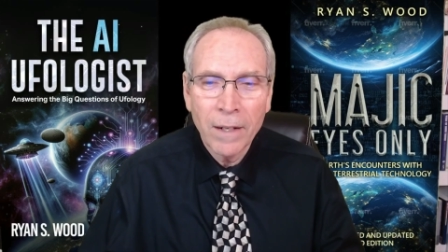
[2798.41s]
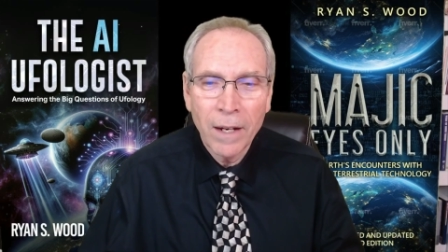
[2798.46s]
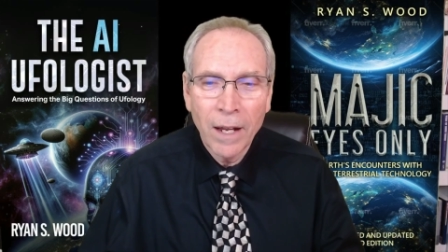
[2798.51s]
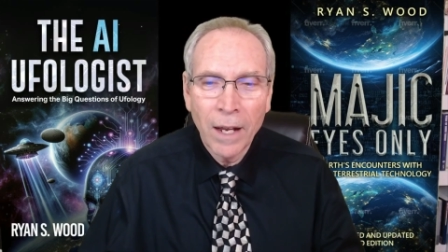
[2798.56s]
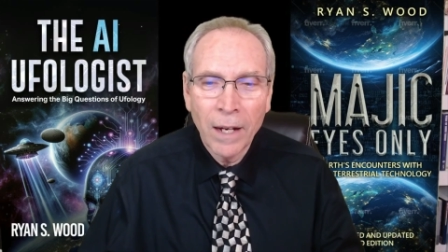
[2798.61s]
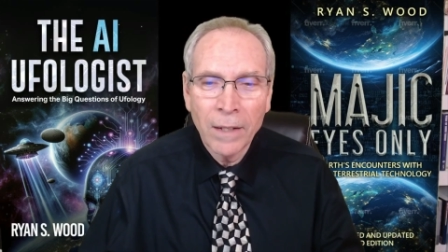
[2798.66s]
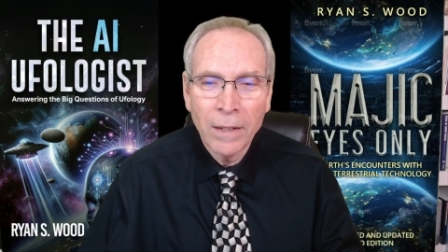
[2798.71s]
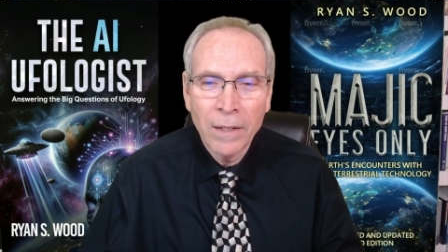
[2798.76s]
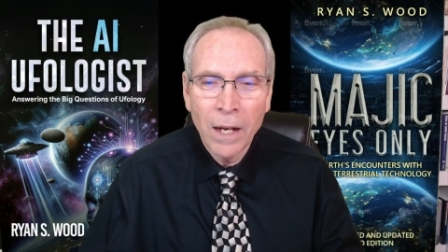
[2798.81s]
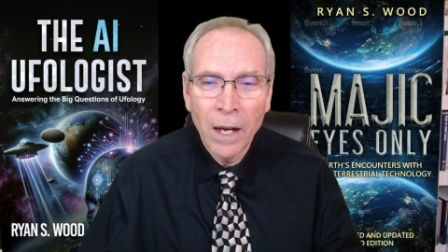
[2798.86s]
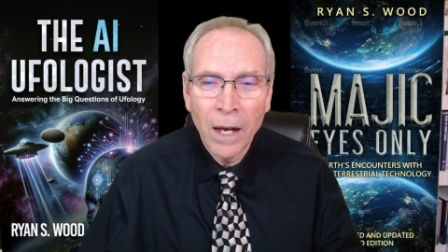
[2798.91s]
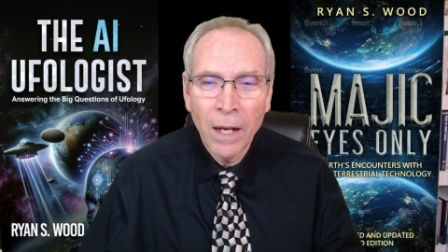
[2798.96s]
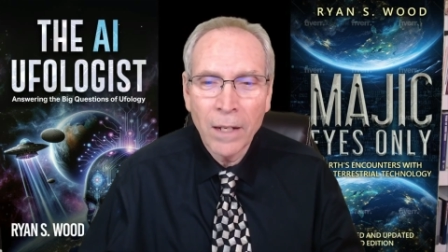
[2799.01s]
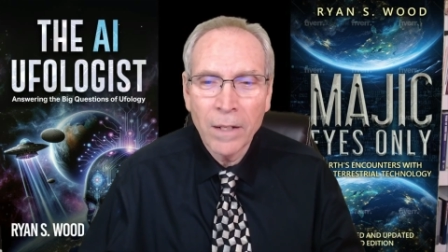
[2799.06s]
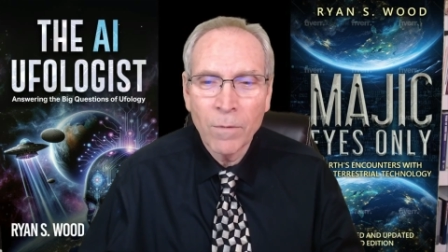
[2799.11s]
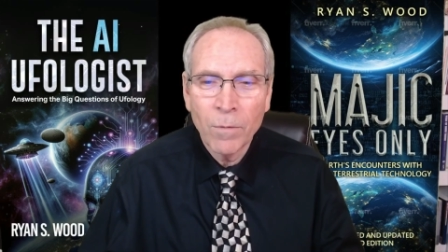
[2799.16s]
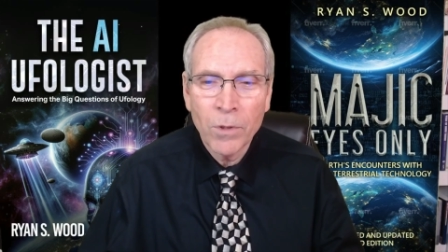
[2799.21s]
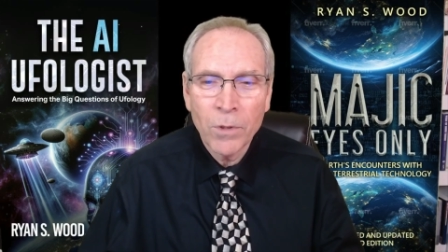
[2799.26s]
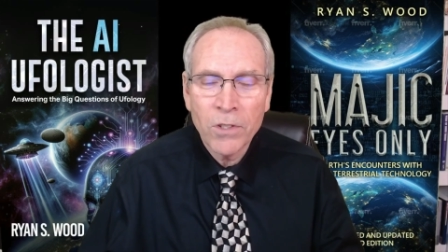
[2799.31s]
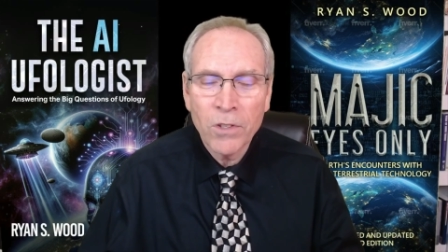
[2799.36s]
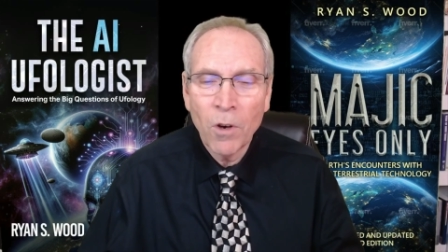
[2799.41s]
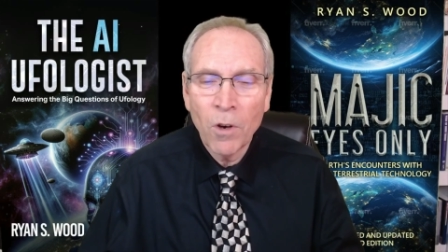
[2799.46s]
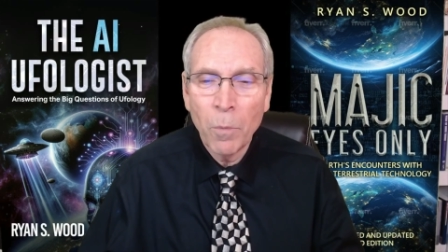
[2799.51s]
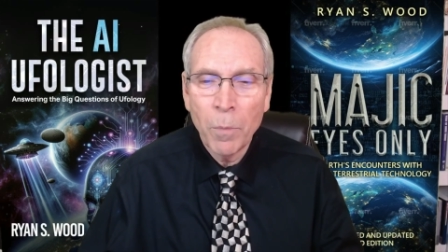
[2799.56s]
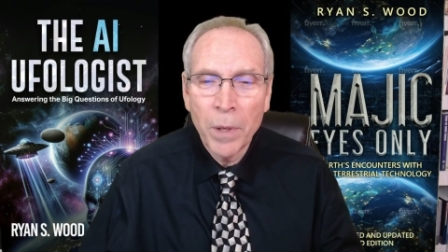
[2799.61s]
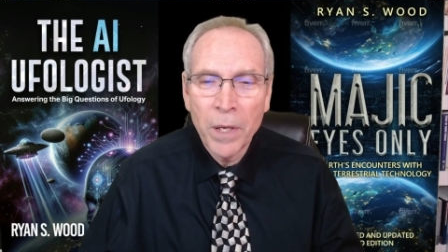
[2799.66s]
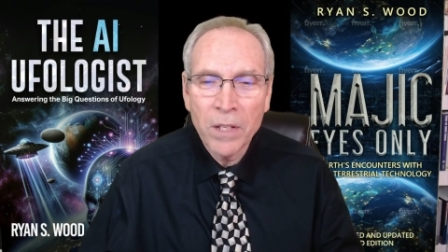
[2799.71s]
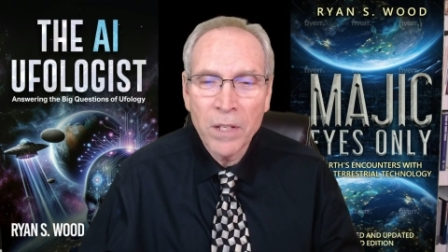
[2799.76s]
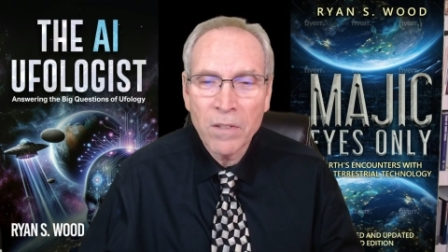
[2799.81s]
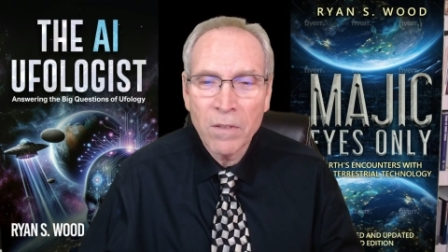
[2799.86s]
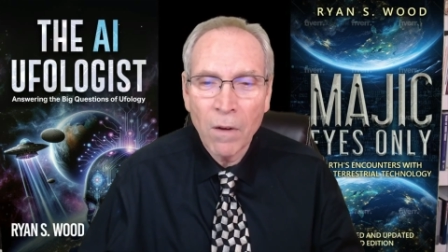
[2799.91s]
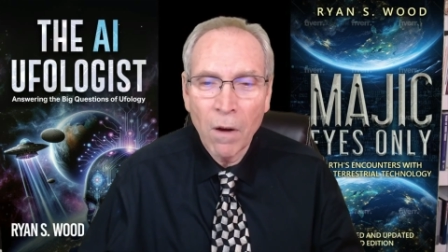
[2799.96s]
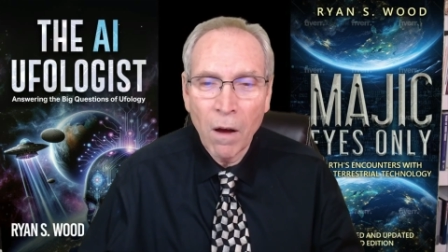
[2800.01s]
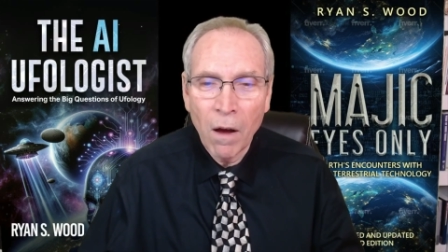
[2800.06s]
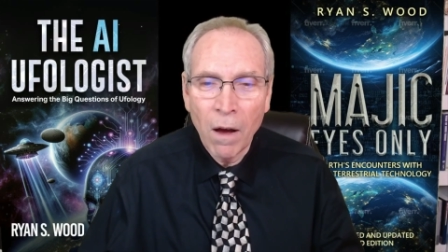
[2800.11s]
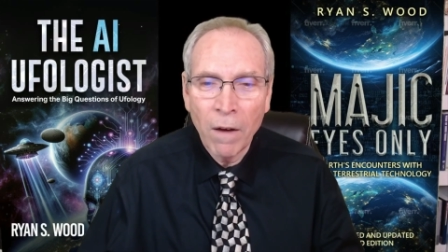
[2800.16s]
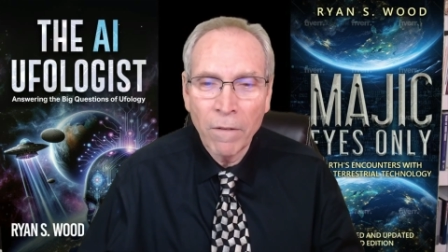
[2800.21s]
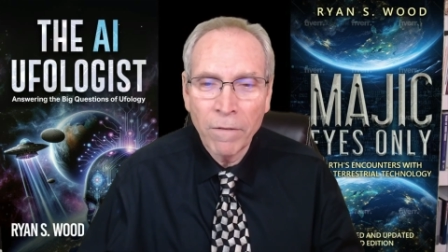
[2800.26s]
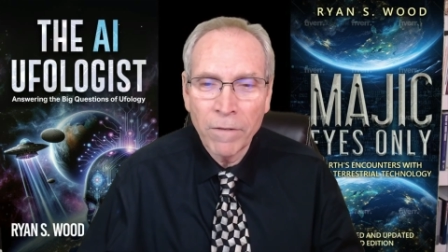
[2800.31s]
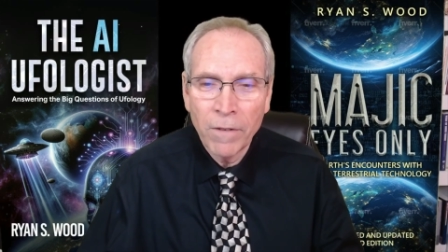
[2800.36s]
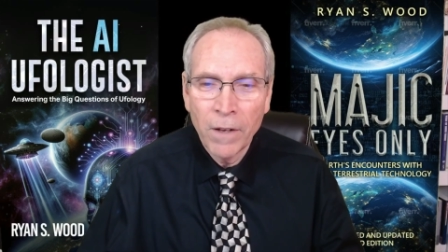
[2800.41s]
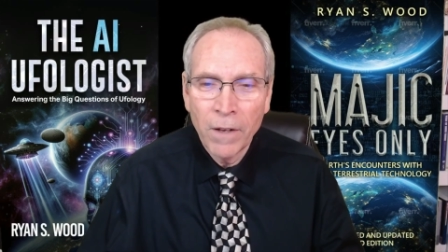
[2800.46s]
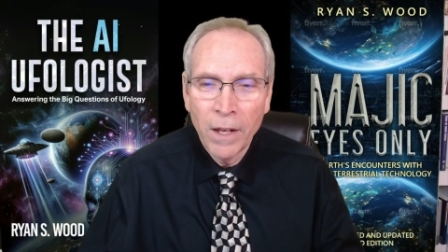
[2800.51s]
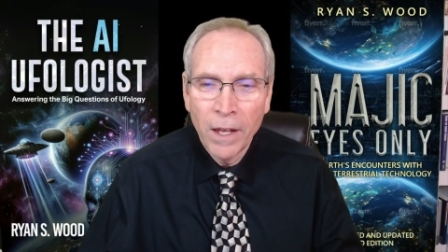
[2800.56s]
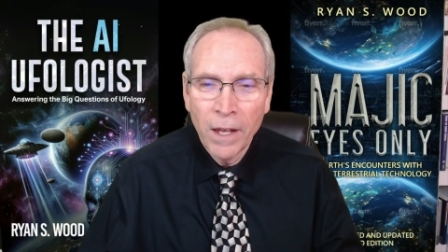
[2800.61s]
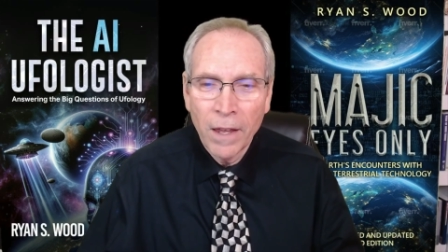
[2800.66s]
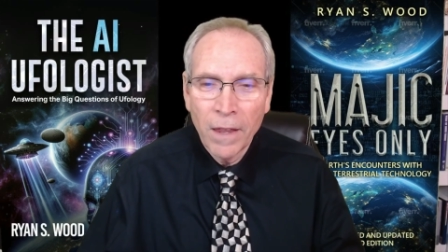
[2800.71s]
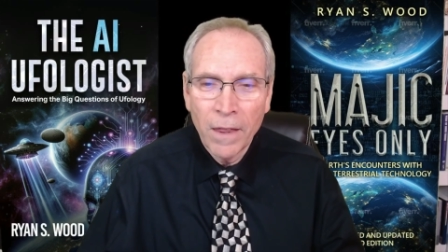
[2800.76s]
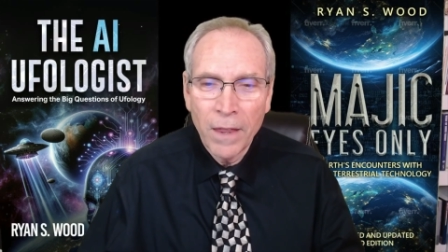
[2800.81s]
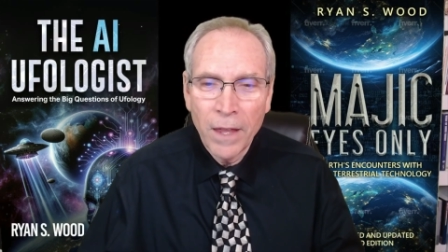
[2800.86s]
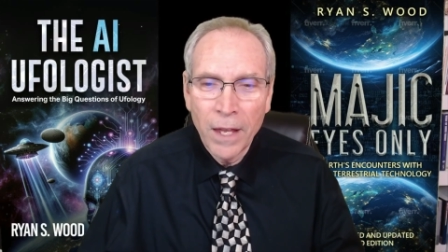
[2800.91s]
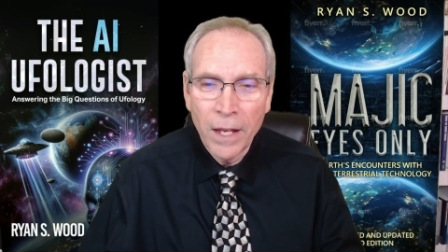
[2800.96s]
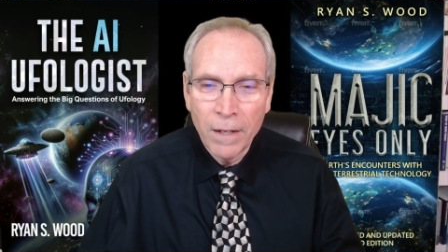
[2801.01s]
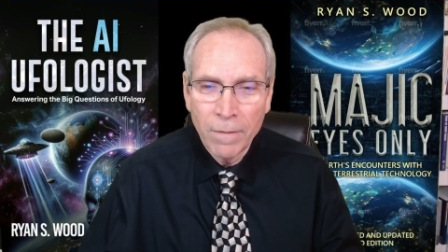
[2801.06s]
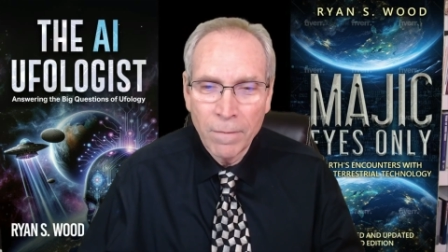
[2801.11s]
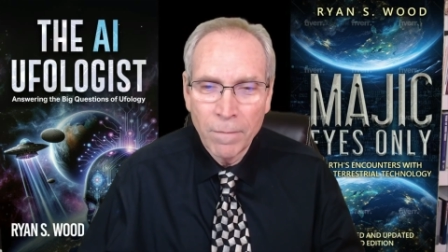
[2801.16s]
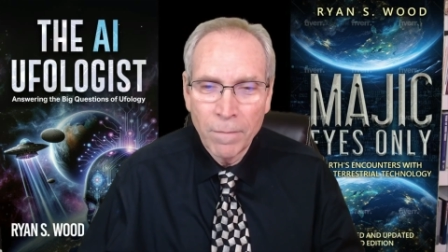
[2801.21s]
and Condon was so pissed off that